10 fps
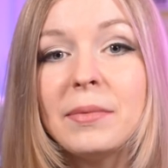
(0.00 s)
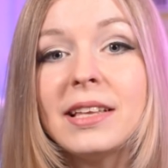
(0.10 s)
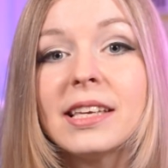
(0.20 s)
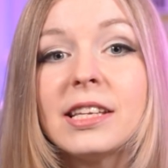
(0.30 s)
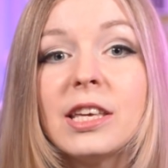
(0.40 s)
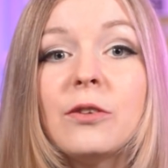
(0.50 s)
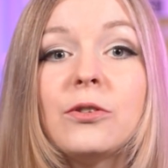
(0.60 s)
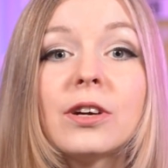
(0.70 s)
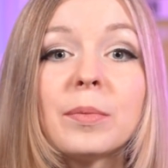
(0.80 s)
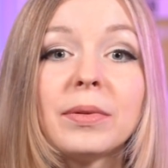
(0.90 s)
means that if
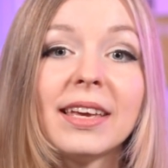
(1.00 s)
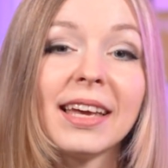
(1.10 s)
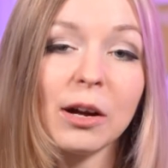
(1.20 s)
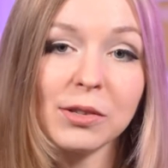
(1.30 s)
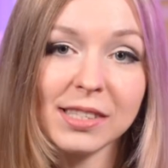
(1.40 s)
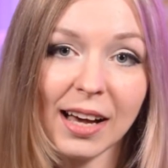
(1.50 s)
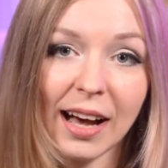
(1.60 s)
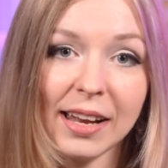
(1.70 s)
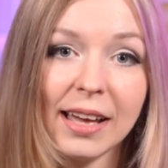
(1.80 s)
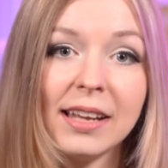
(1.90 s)
you are playing
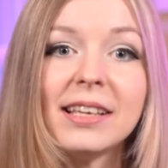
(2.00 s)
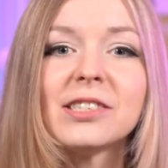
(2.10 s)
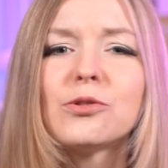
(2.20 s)
outside and it is